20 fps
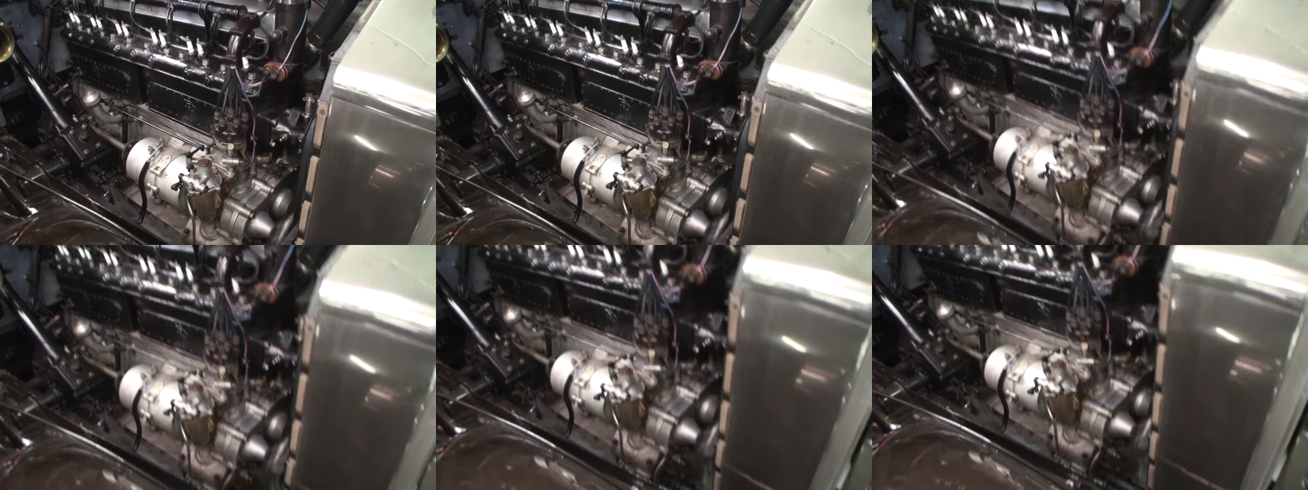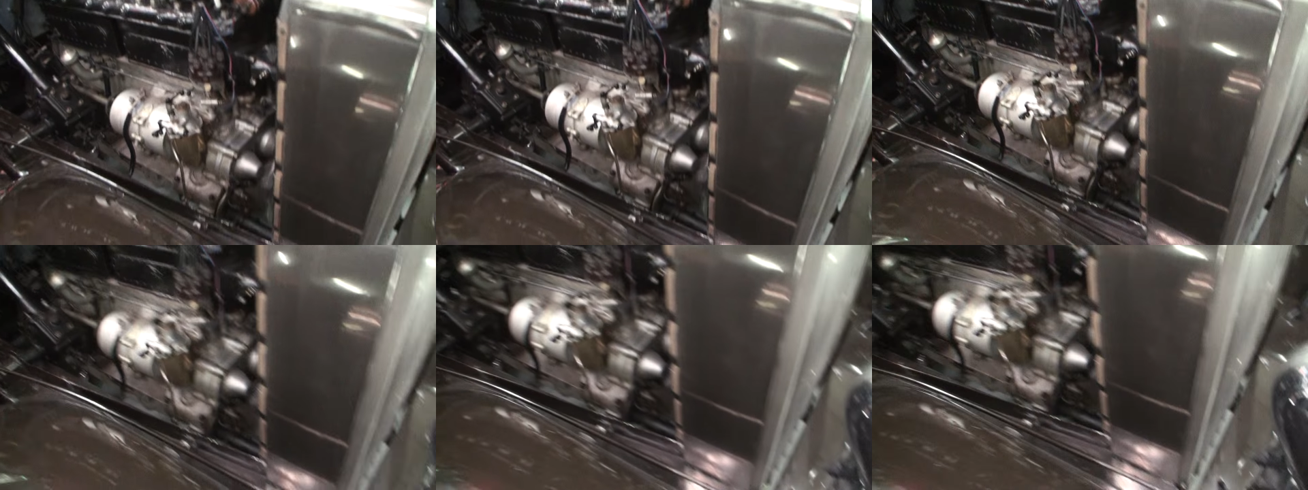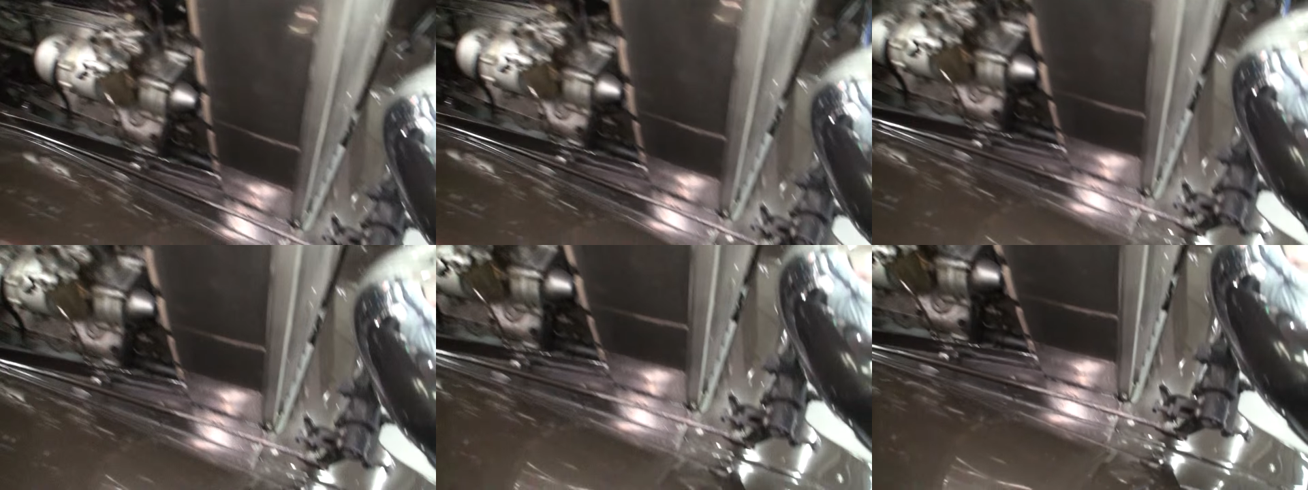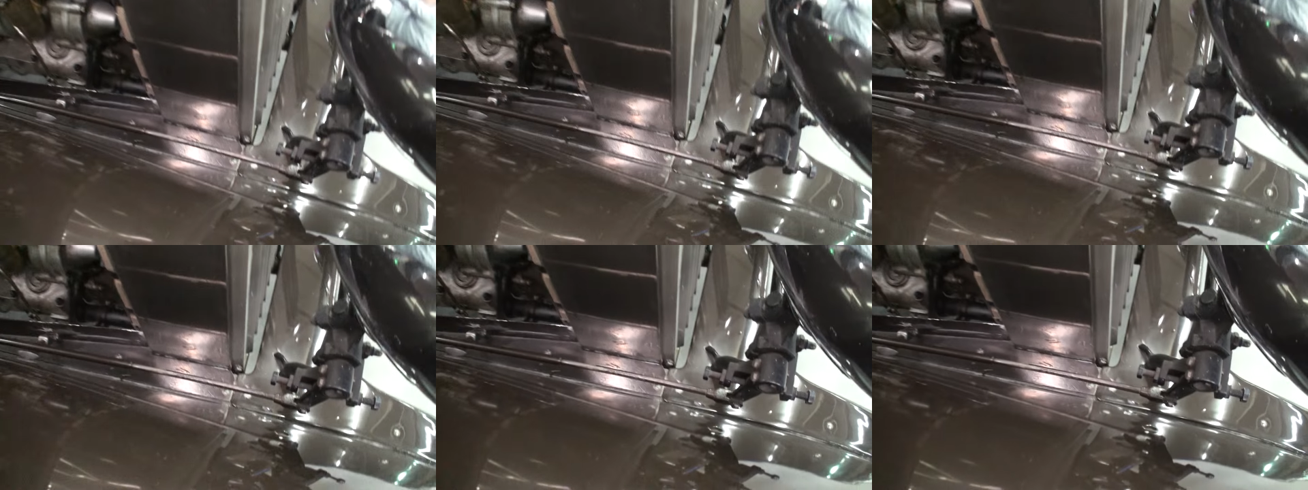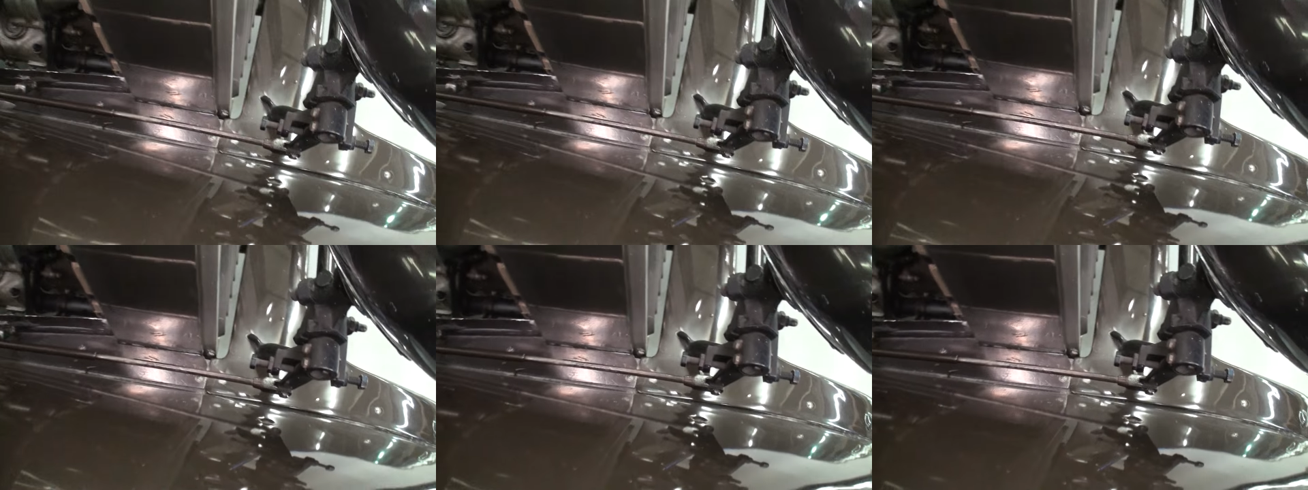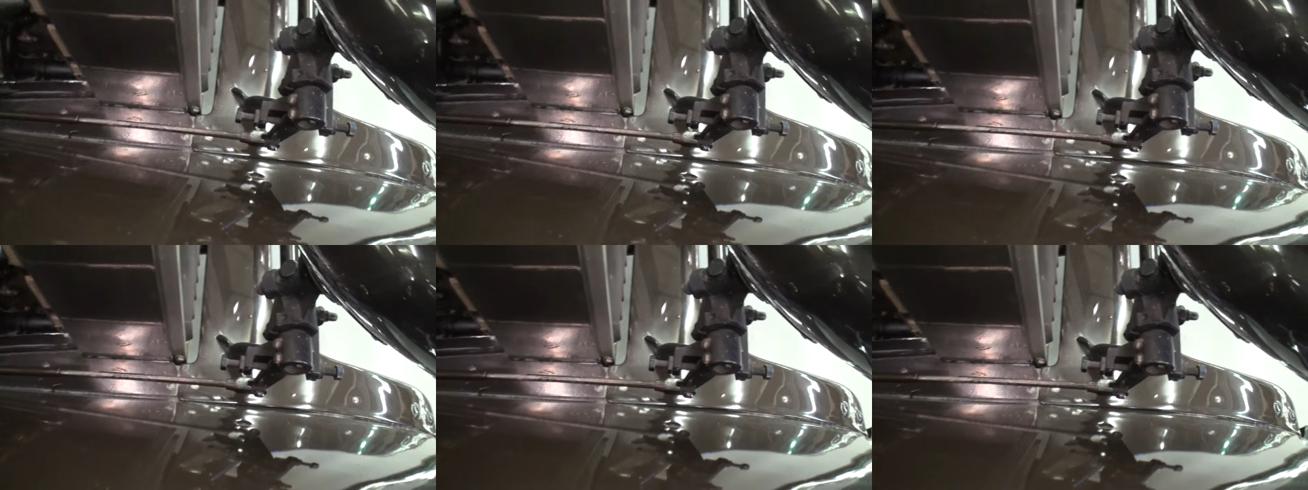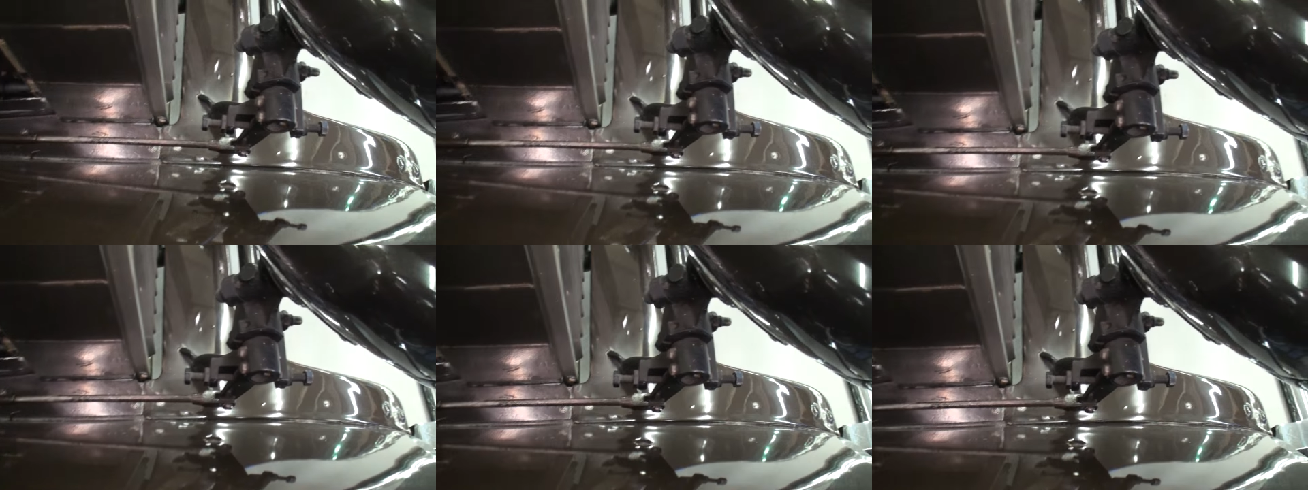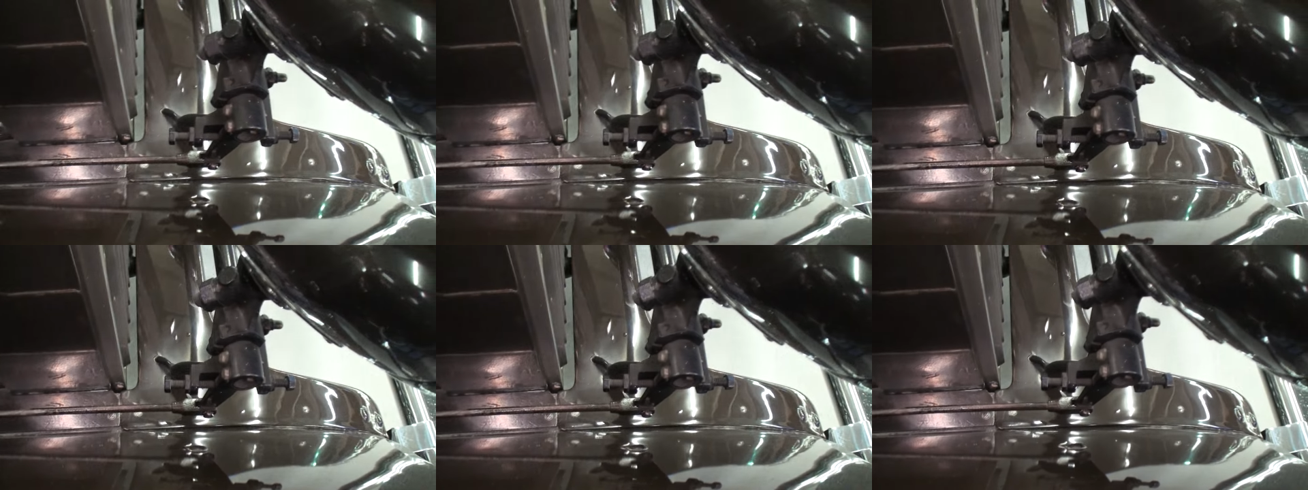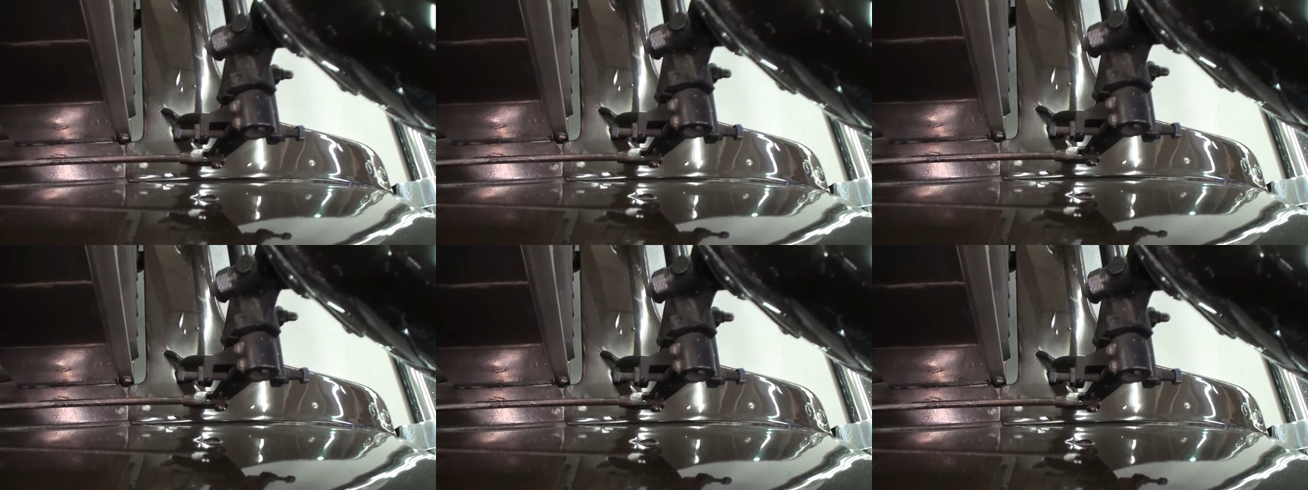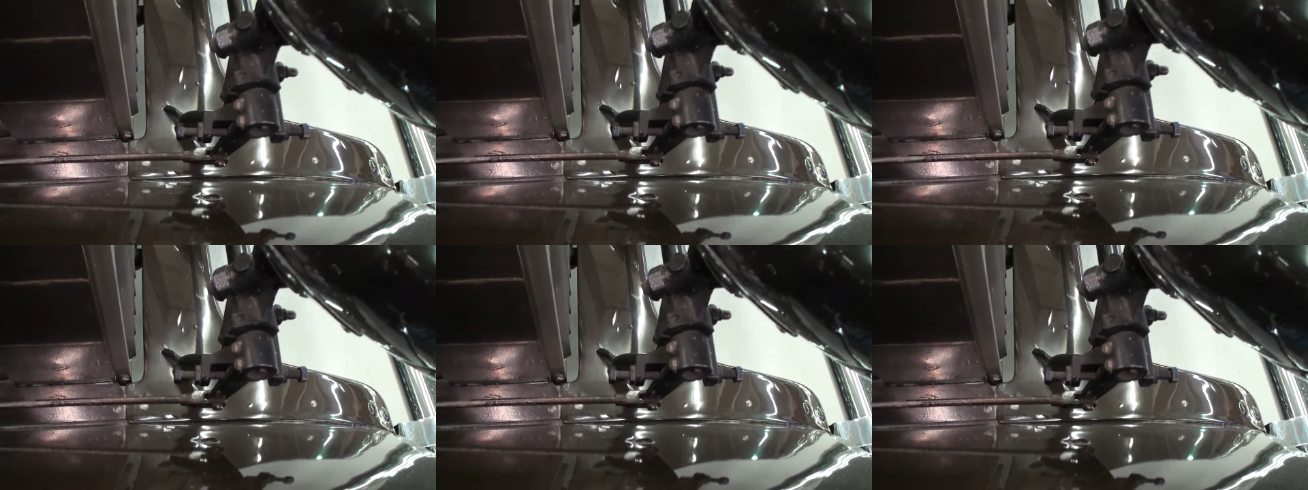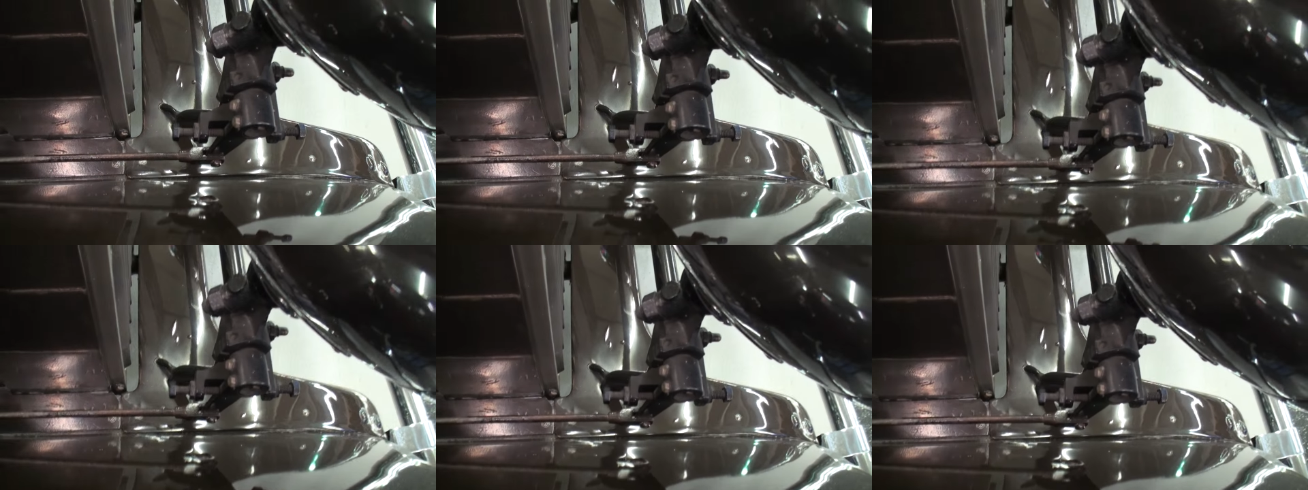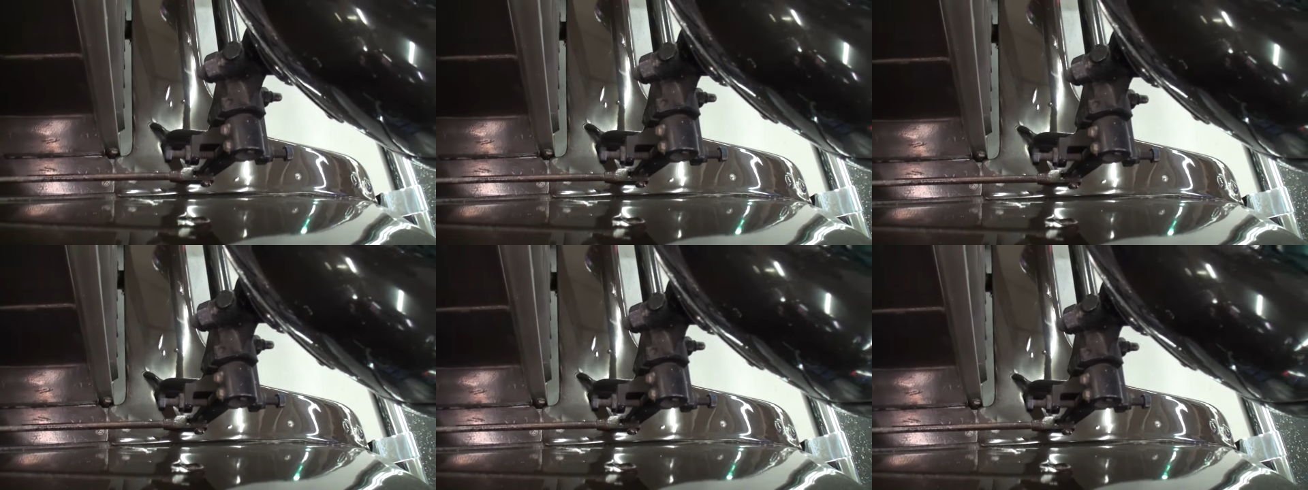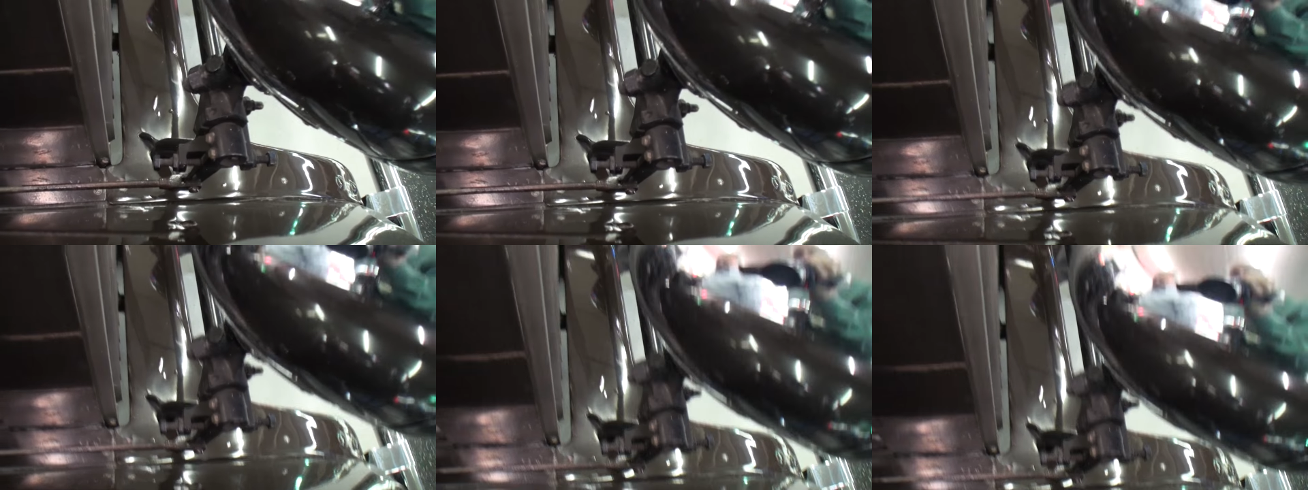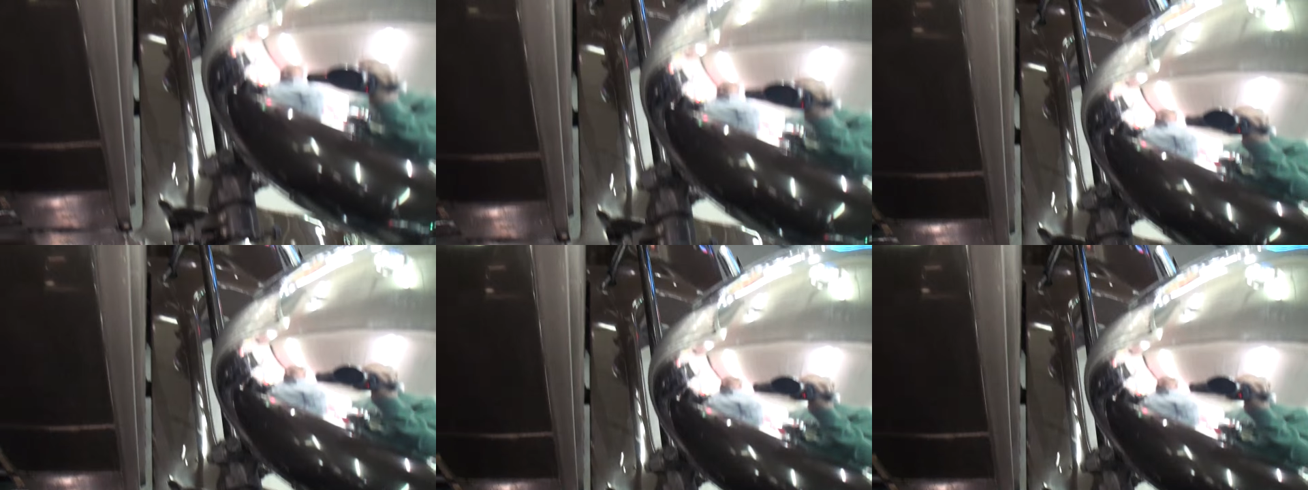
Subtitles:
Nobody's mouth can be seen.